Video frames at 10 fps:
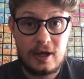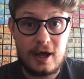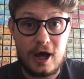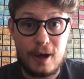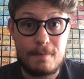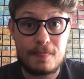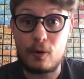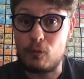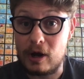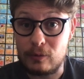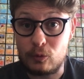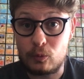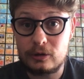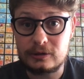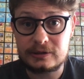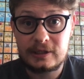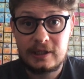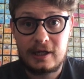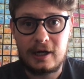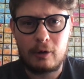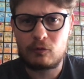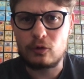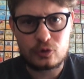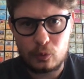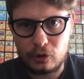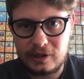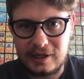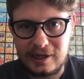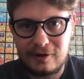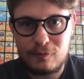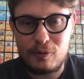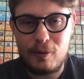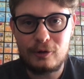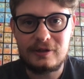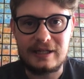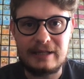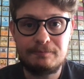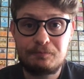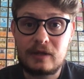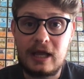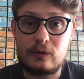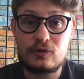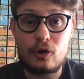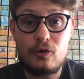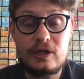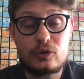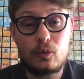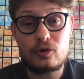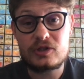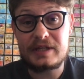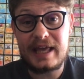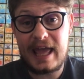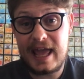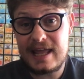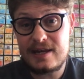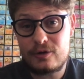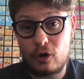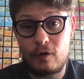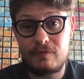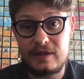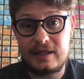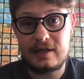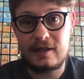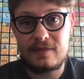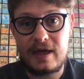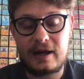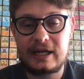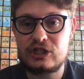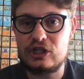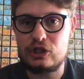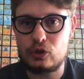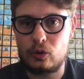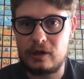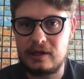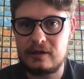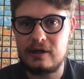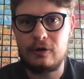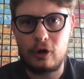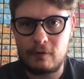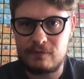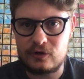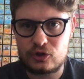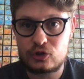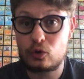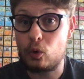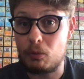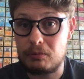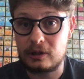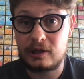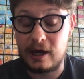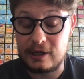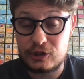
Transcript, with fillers: um, around the world, uh, of course, working remotely. It was only towards the end of the year that I actually joined an office corporate kind of